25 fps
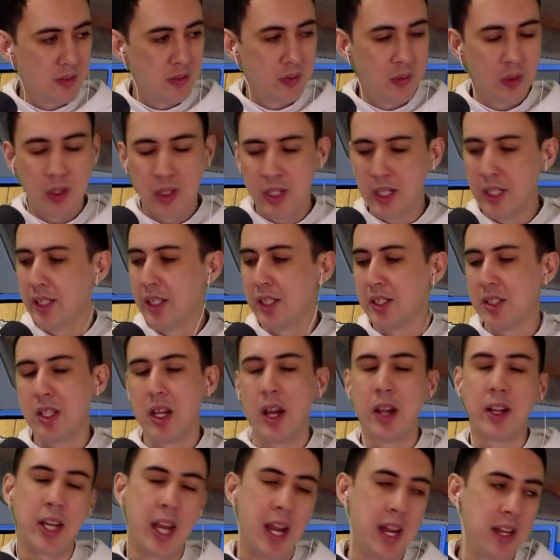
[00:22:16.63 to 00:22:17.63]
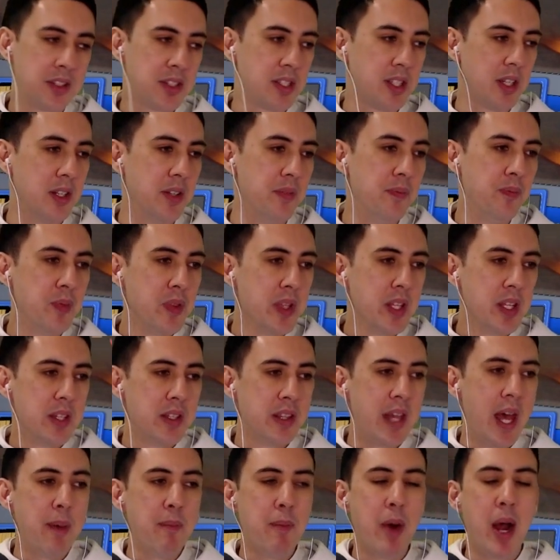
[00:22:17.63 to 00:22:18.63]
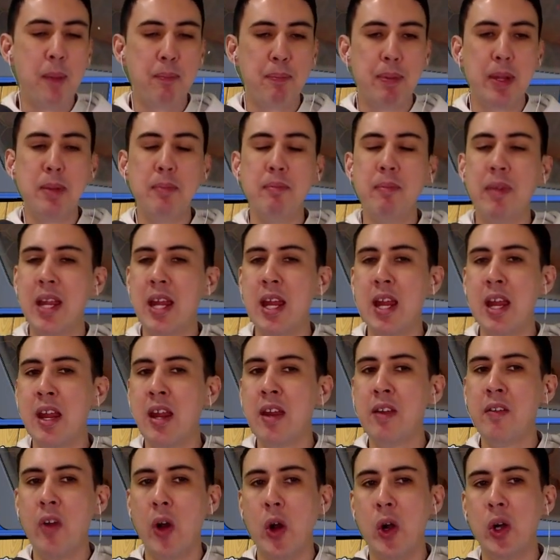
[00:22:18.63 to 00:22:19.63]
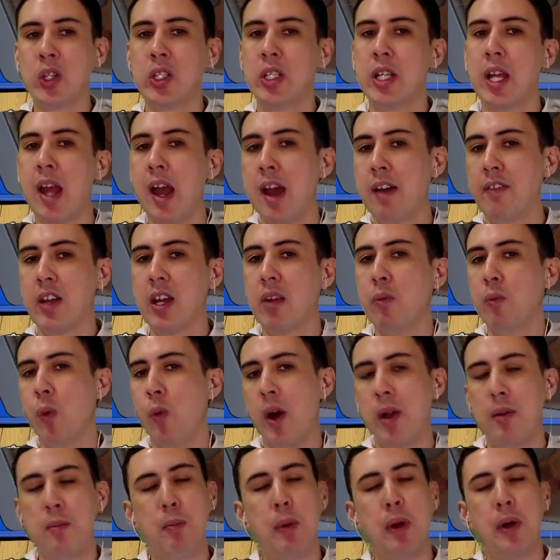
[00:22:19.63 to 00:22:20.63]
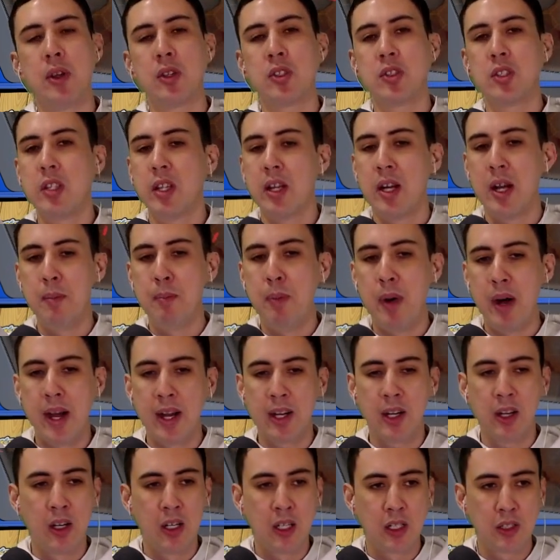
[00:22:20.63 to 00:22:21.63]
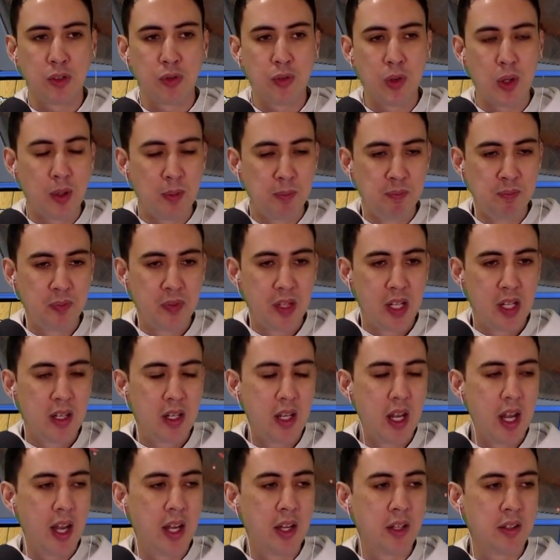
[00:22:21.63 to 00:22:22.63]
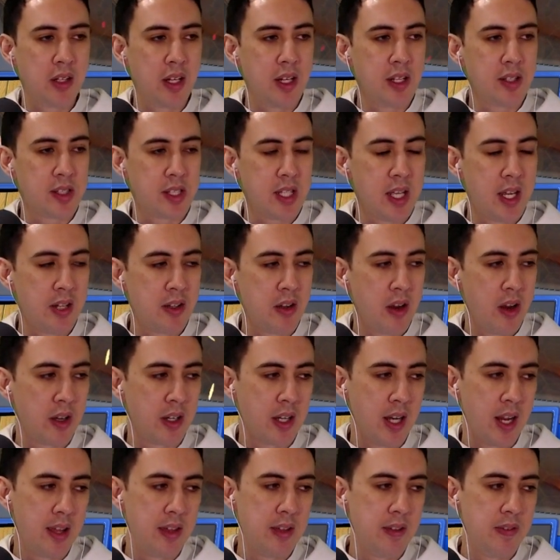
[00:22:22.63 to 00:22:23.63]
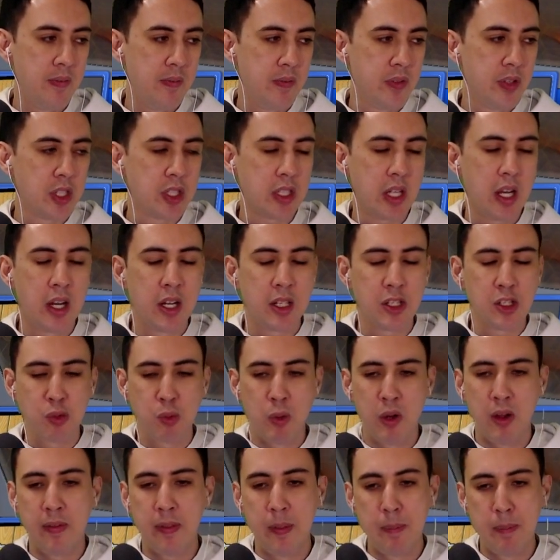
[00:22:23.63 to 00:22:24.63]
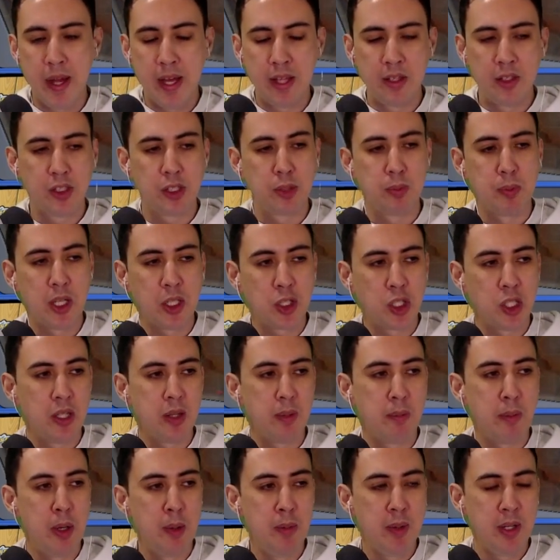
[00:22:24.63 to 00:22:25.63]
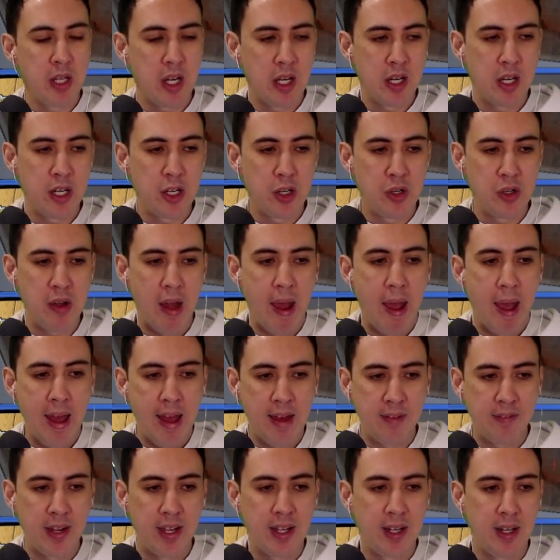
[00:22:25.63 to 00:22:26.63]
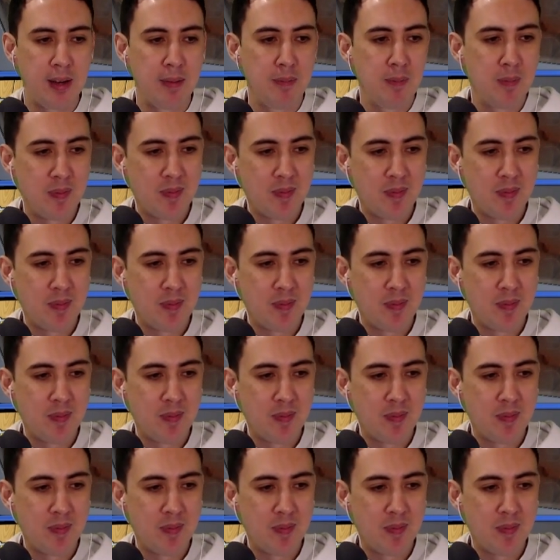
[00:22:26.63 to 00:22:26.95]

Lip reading: Or at least... Okay, so that might be me only having one person that I buy cards from. And he said, okay, this card is worth about this much at the moment, and I don't have any.